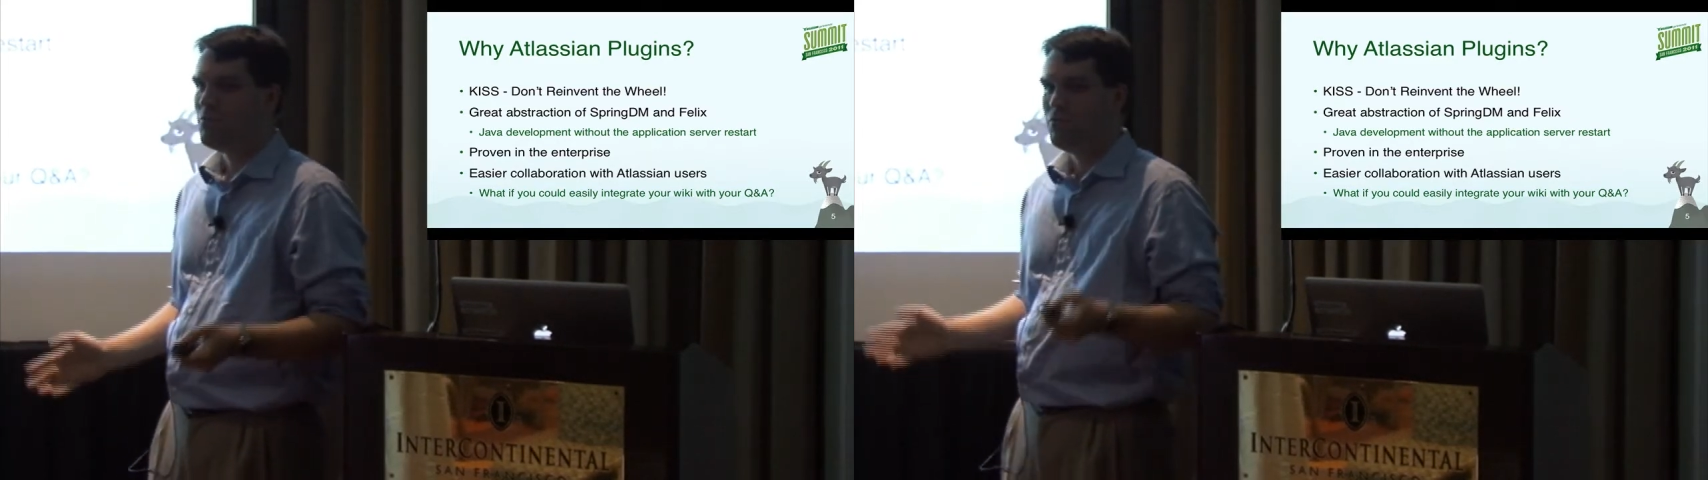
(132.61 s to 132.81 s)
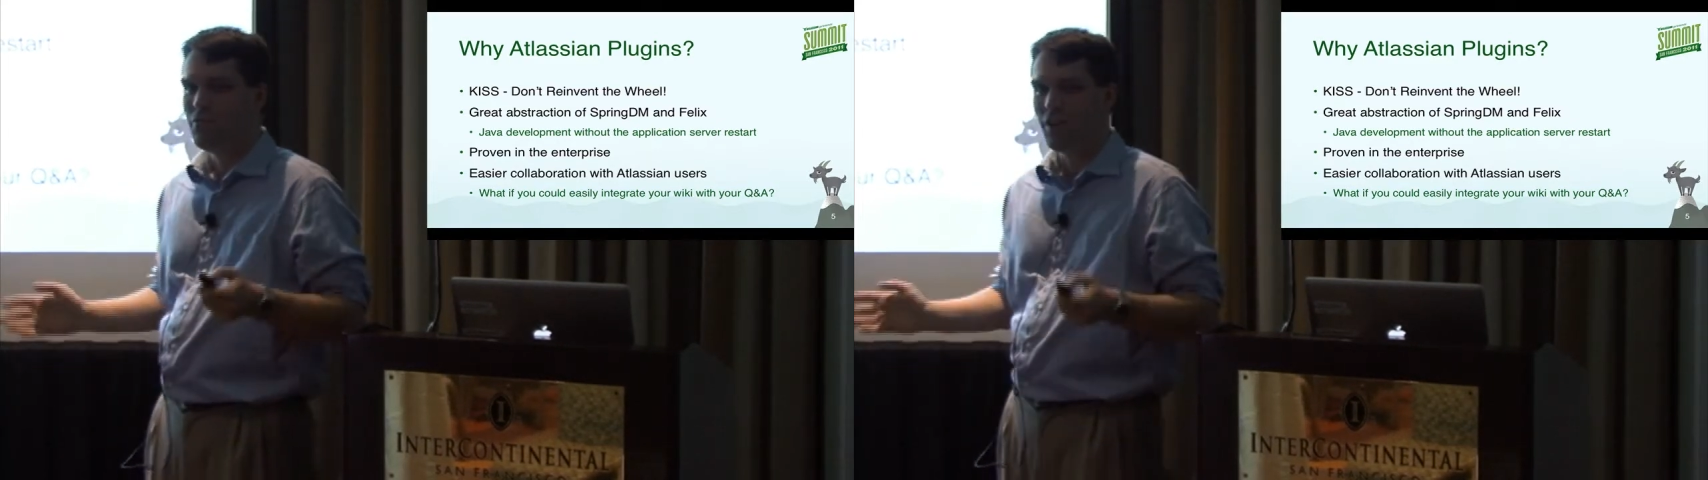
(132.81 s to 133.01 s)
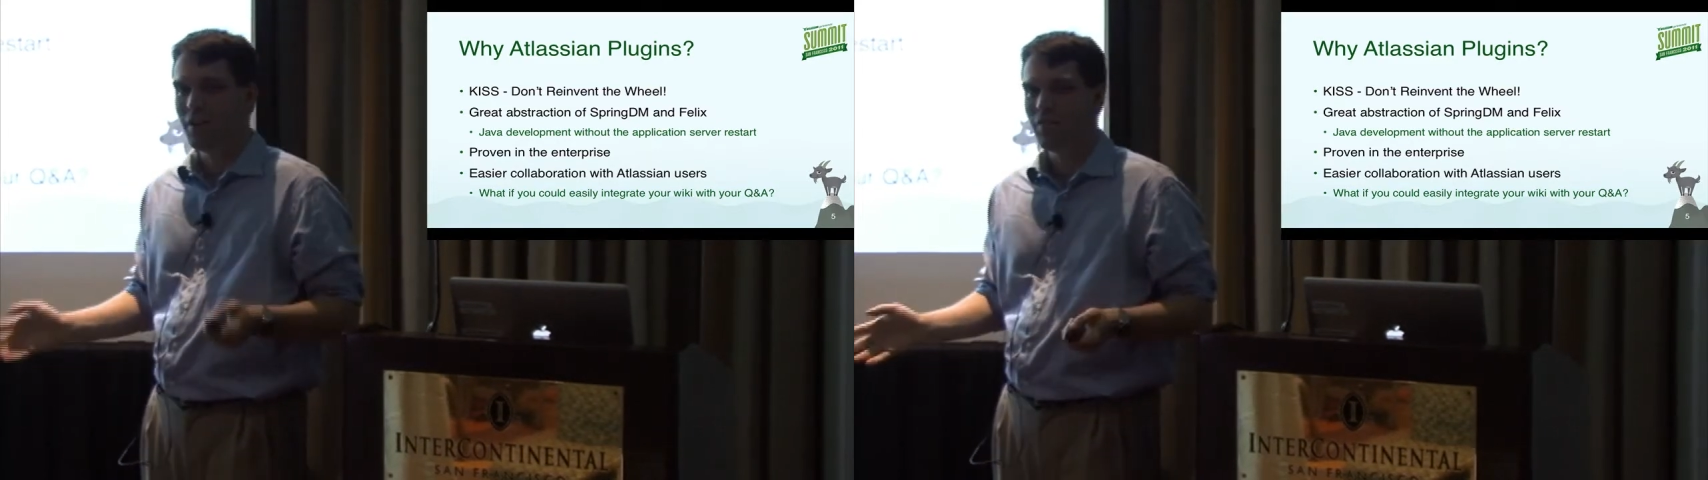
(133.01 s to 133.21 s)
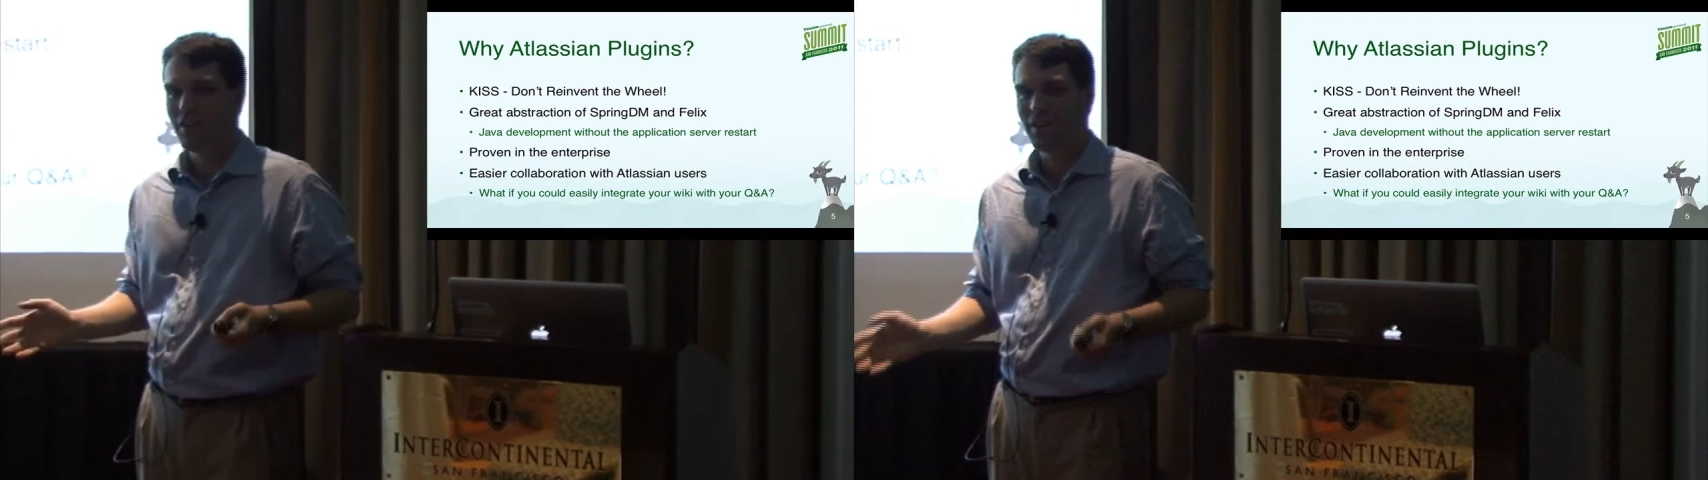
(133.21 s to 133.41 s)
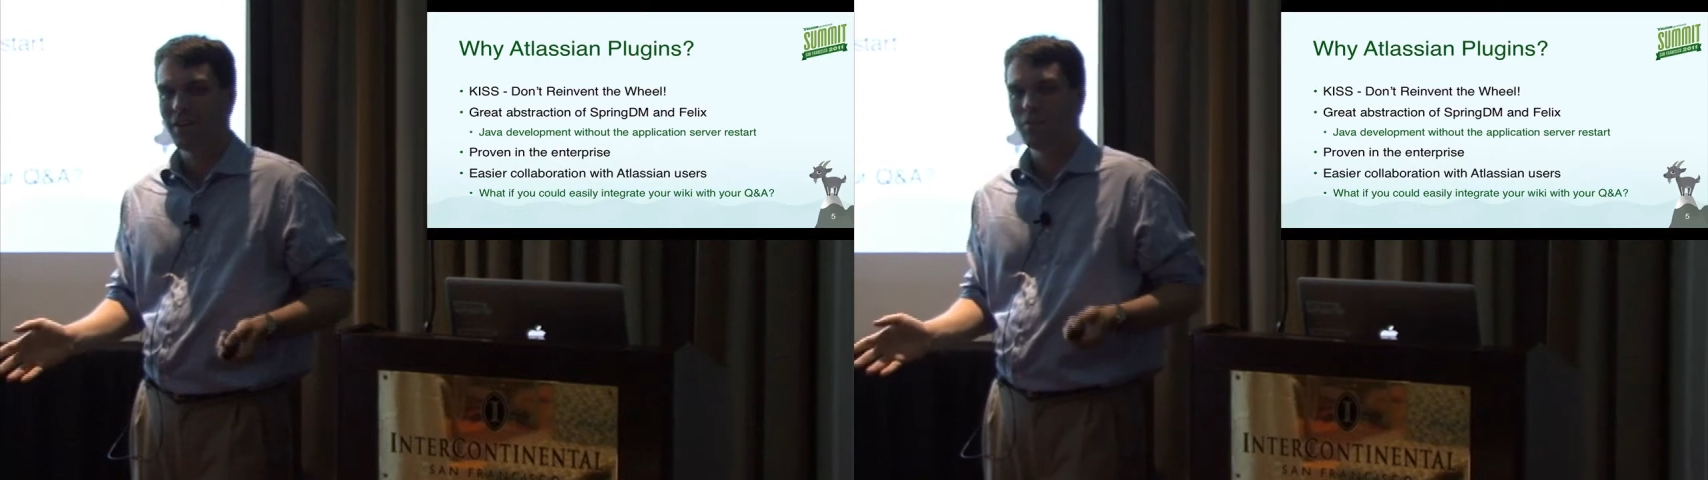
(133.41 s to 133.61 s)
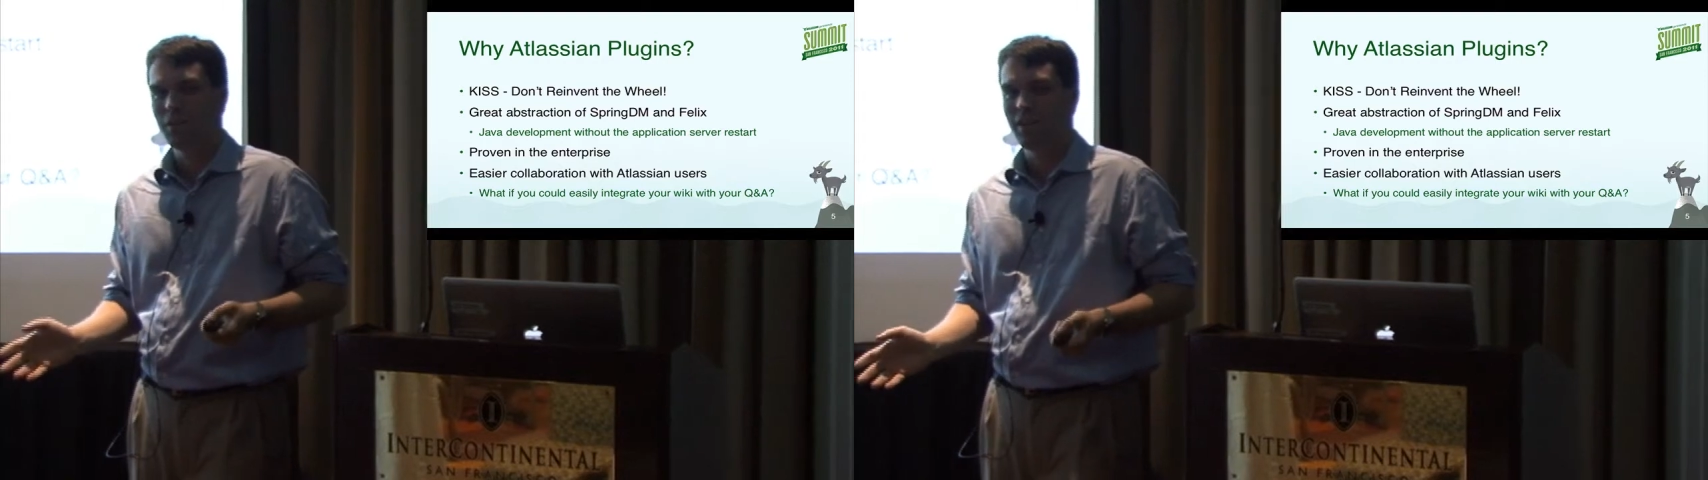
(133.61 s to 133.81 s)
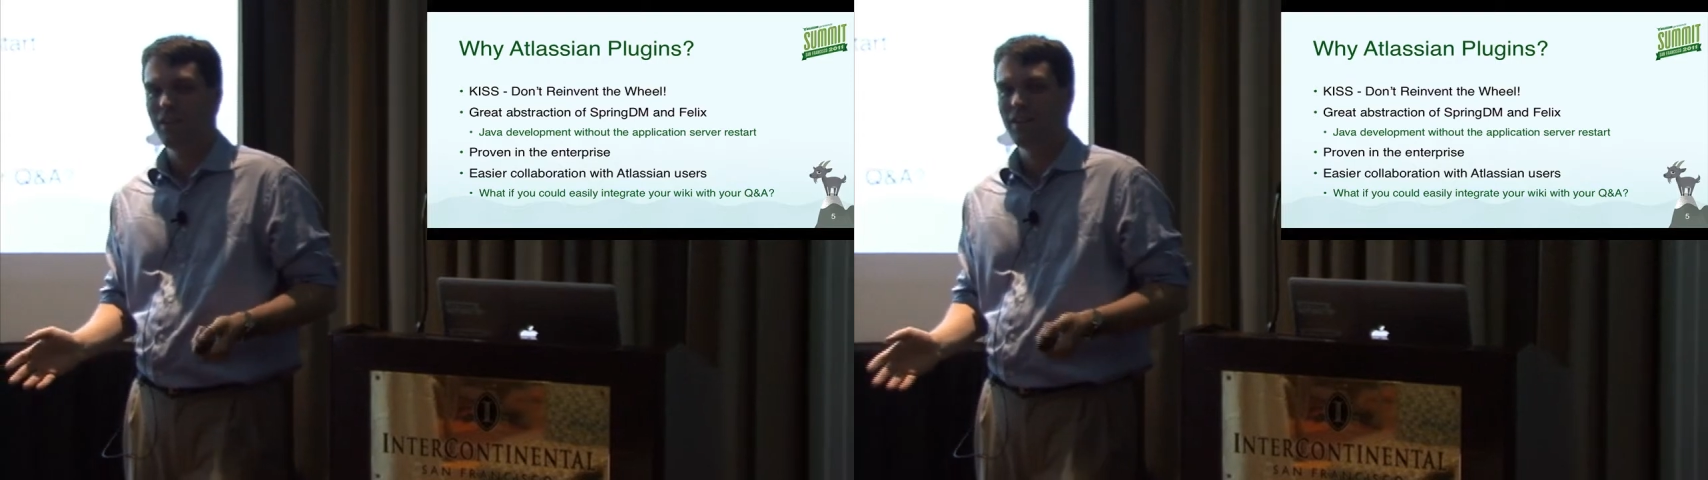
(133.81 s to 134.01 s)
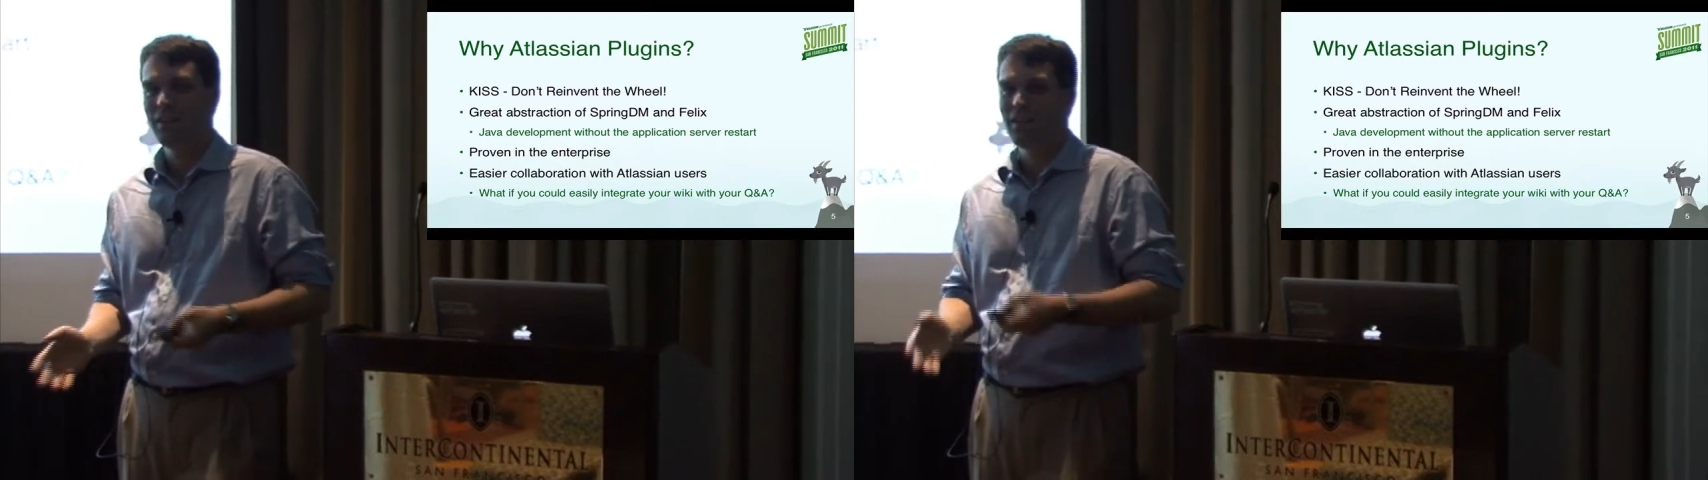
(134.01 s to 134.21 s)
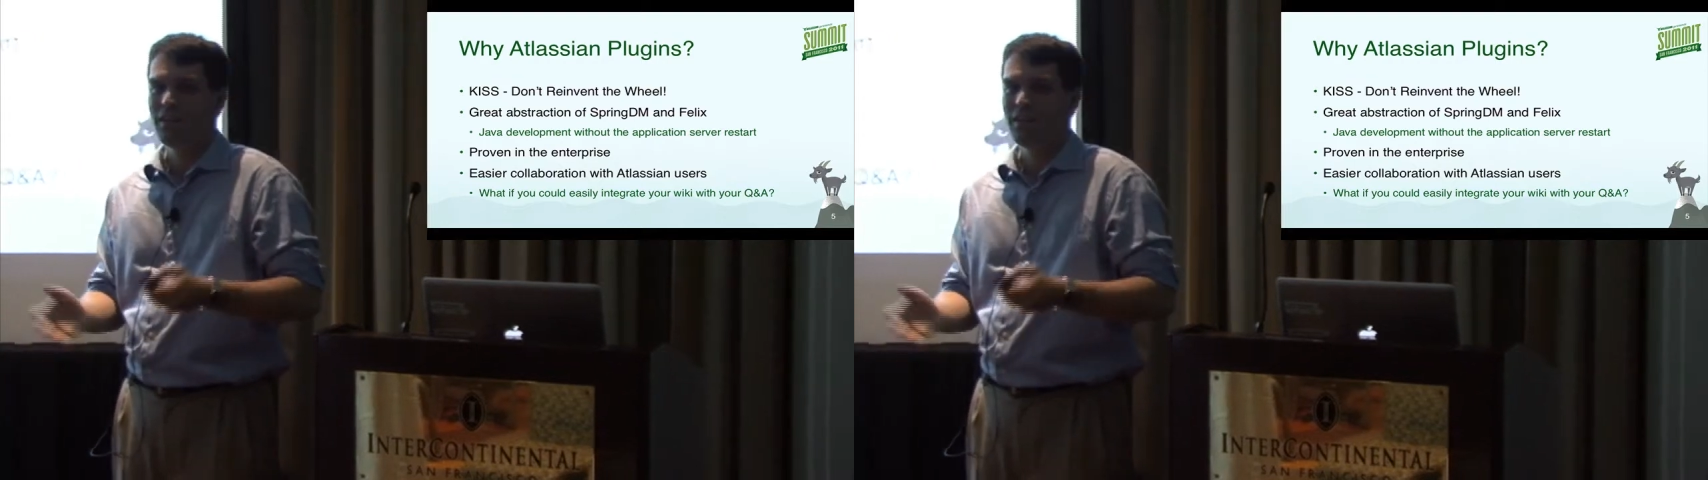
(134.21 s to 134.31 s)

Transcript: very, very complicated.